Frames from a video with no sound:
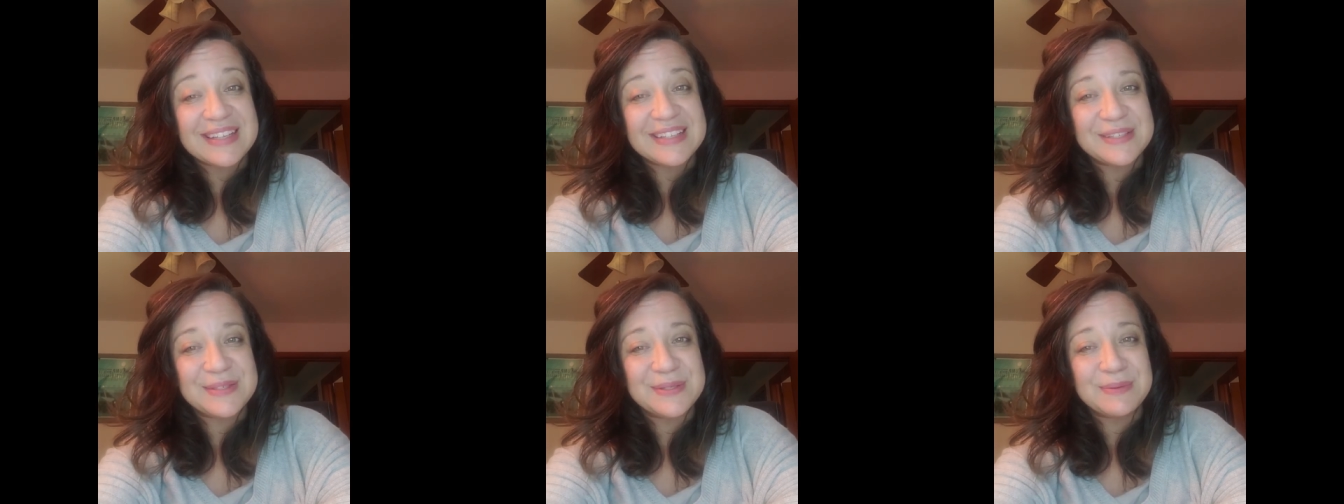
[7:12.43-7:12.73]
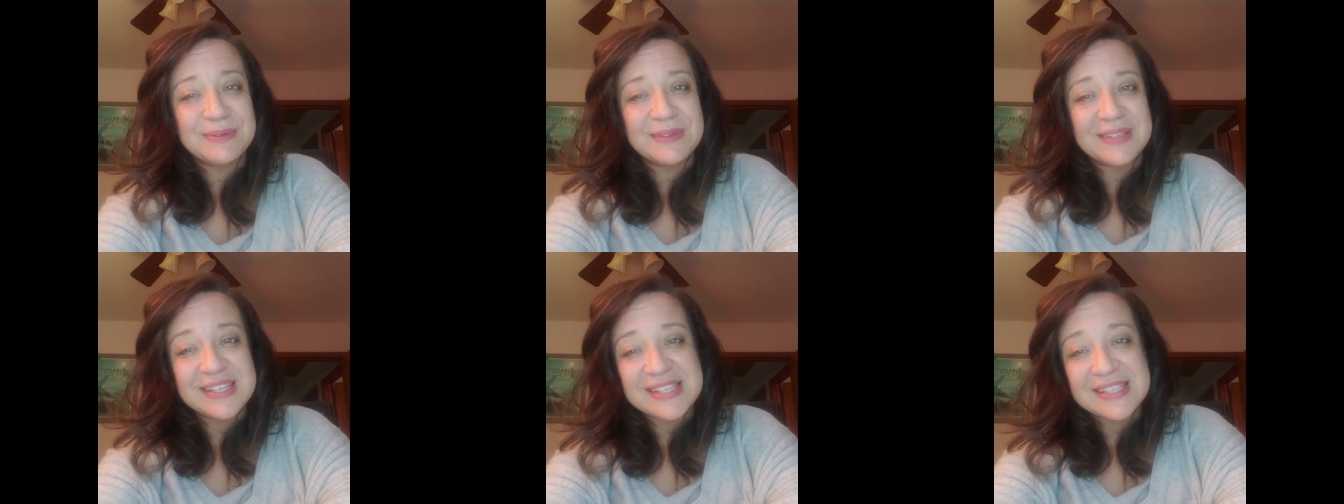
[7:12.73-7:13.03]
and
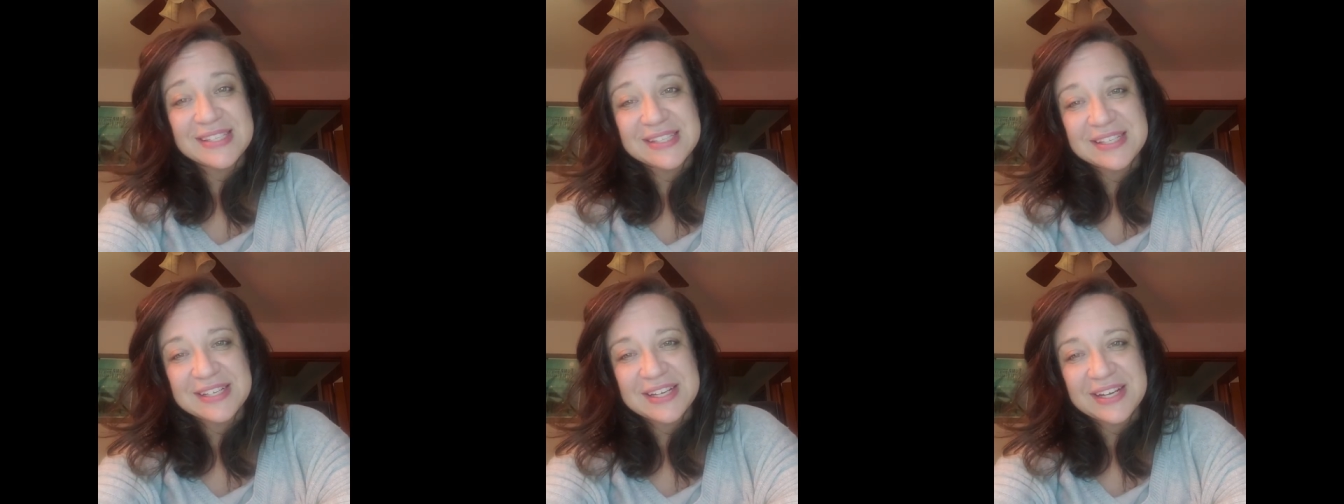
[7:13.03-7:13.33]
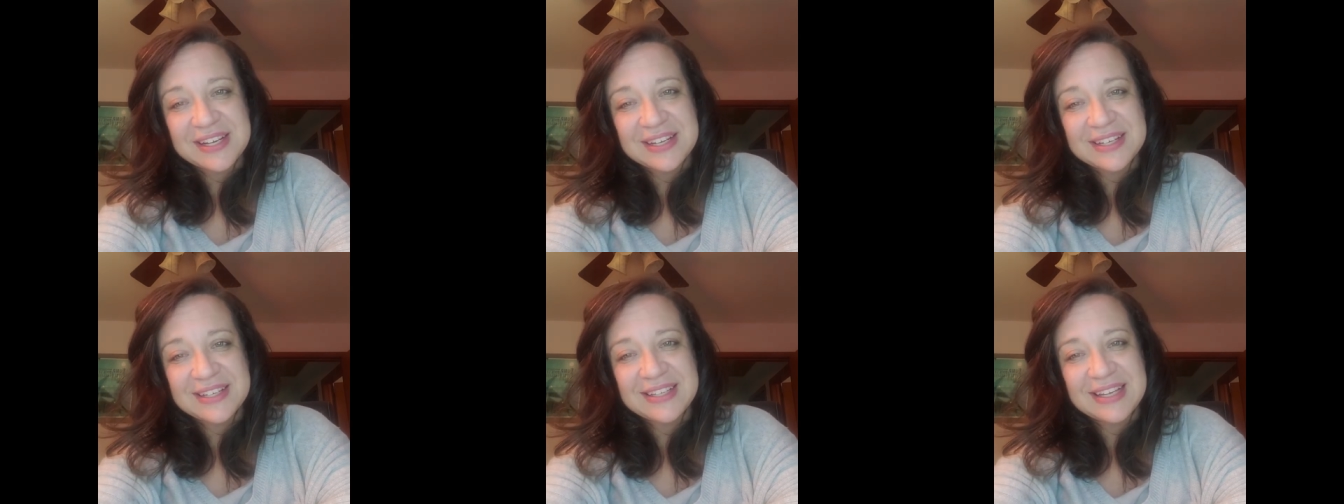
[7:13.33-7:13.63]
to listen to
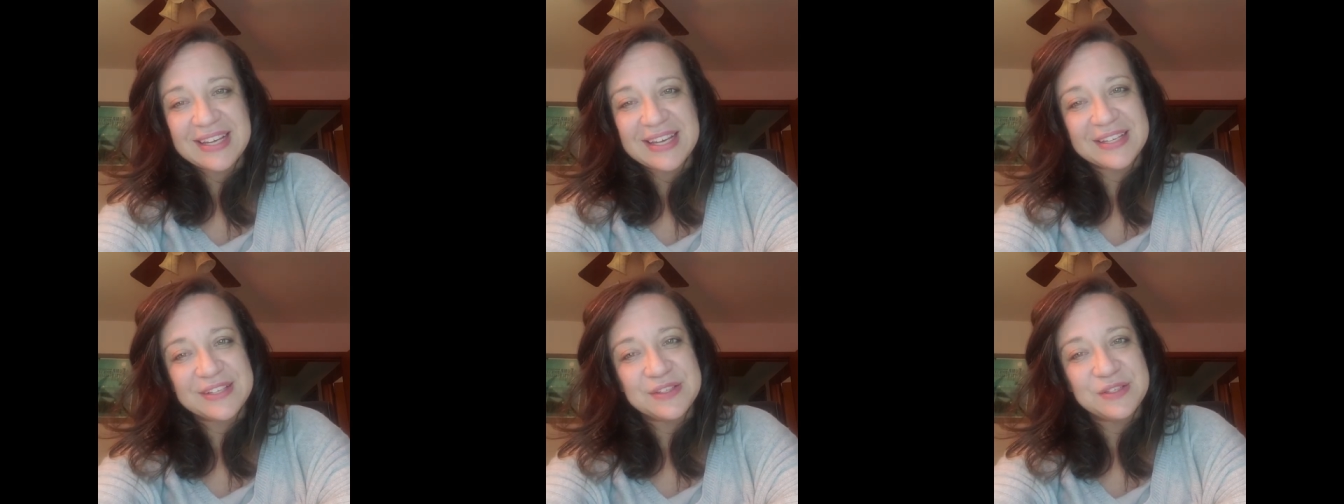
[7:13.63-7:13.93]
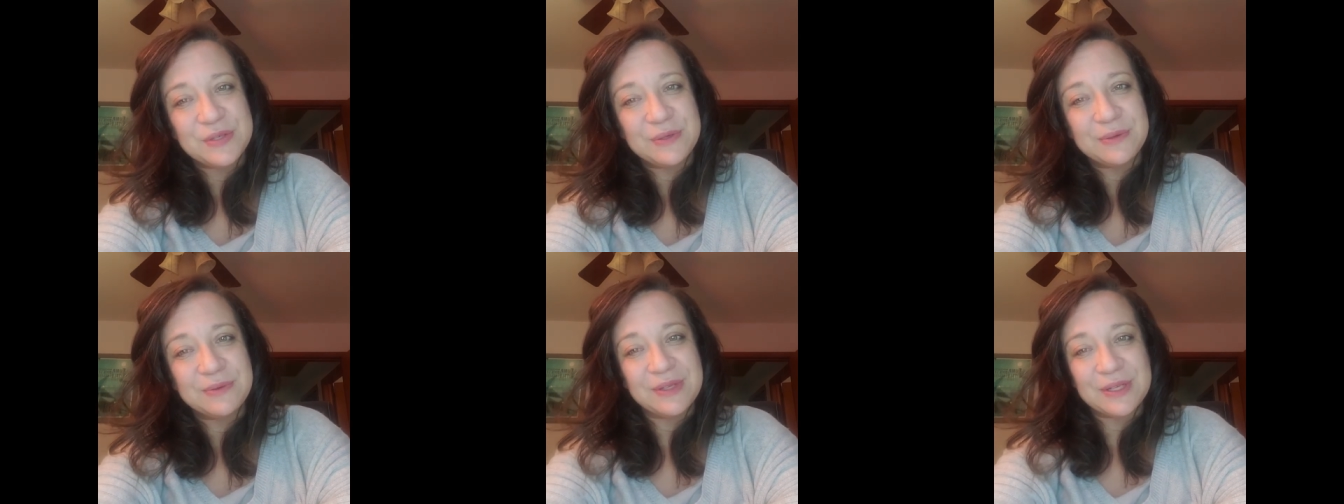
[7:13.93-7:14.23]
God and
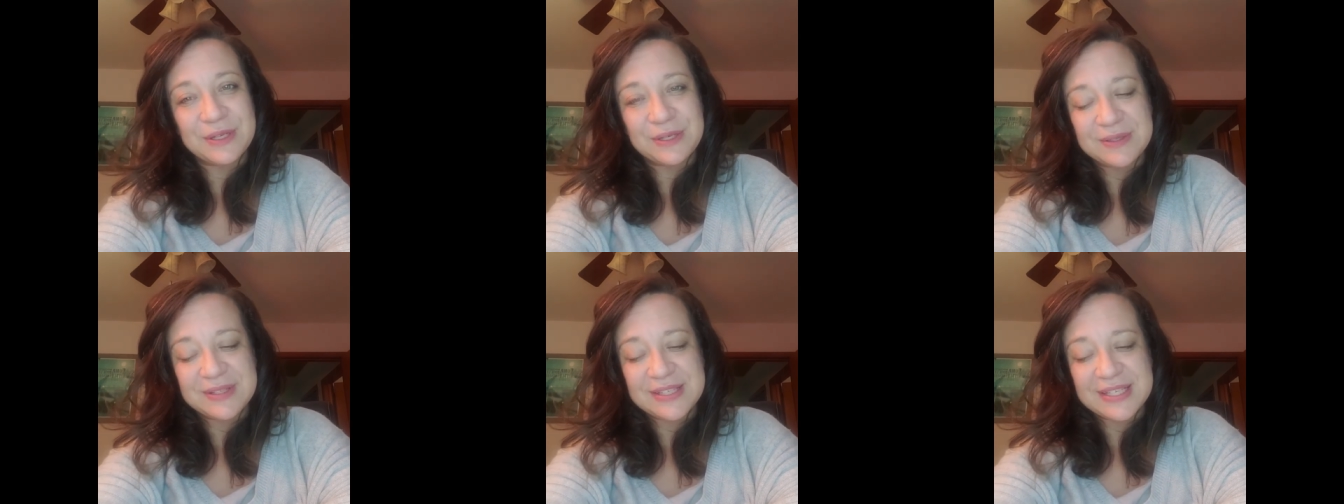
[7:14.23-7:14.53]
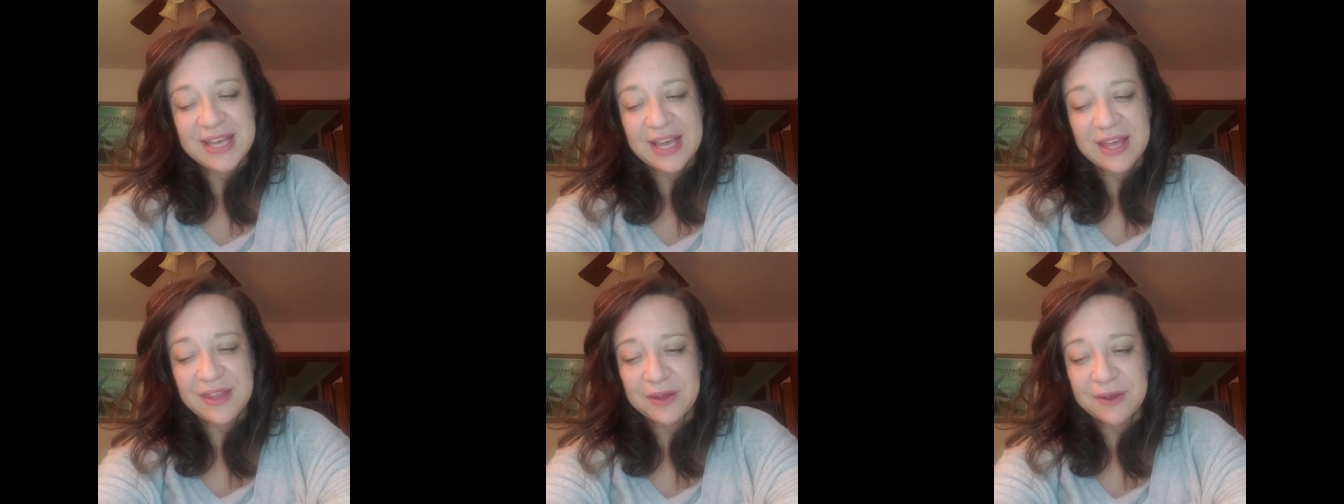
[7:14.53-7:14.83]
to learn
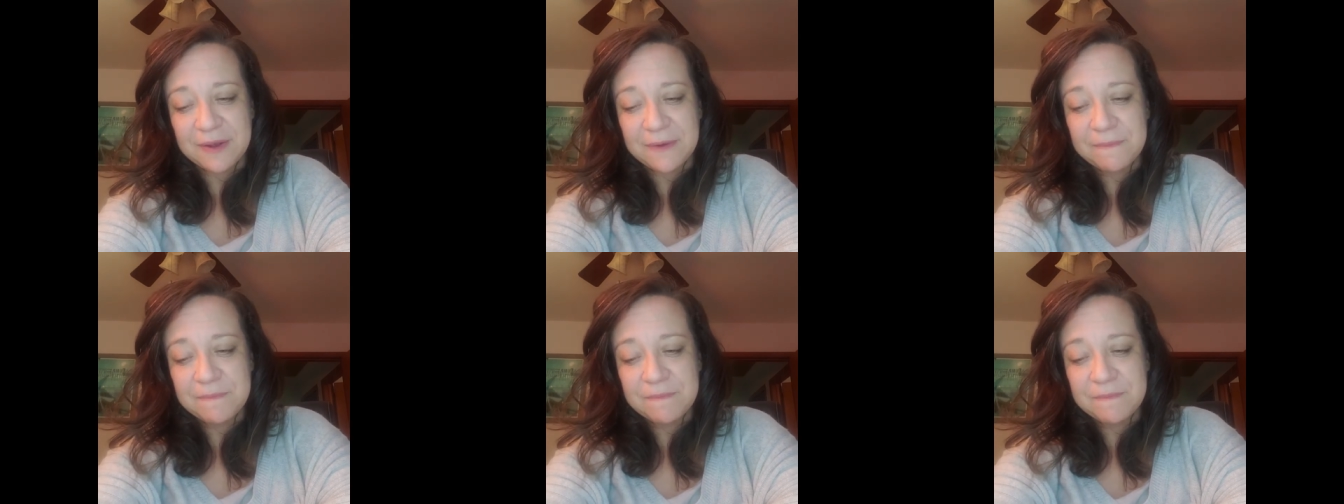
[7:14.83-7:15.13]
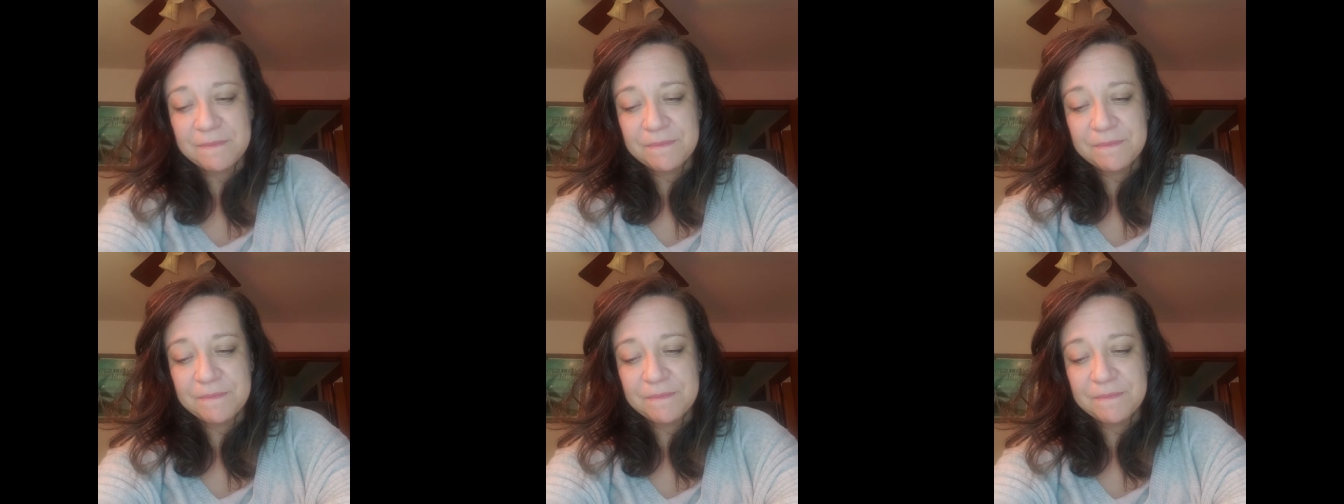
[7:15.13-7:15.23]
together.